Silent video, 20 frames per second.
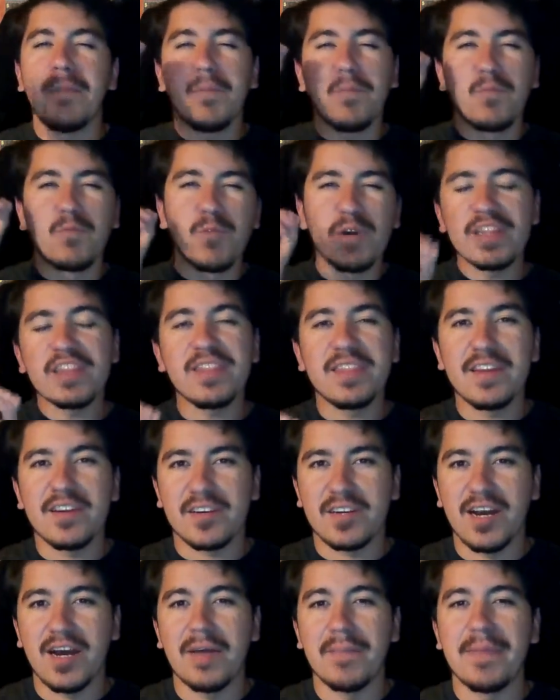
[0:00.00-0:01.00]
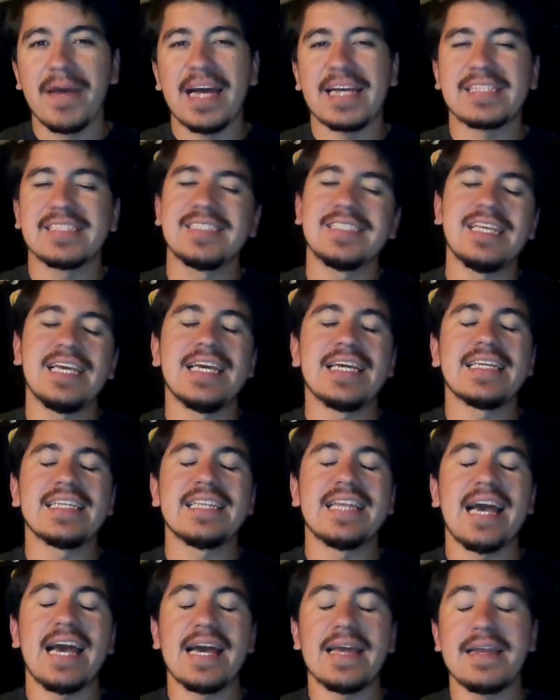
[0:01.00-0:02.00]
with their comeback saying
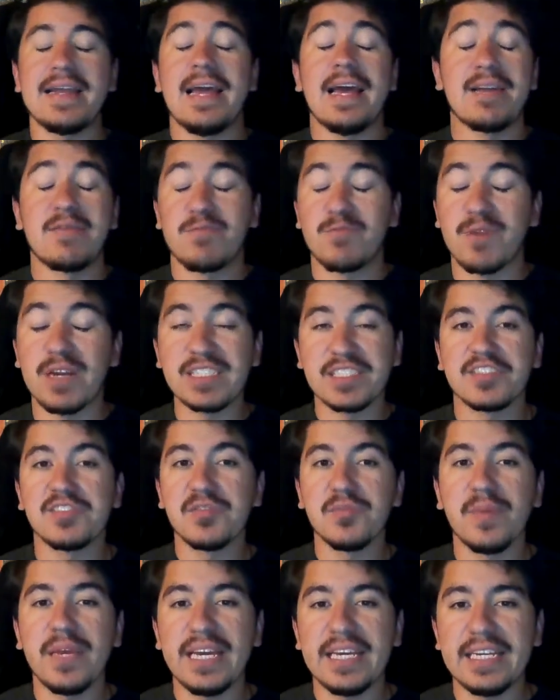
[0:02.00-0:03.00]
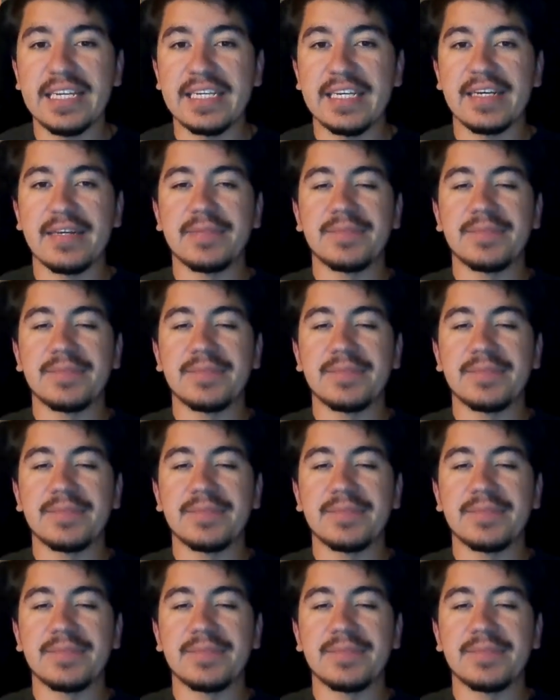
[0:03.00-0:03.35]
that at WrestleMania,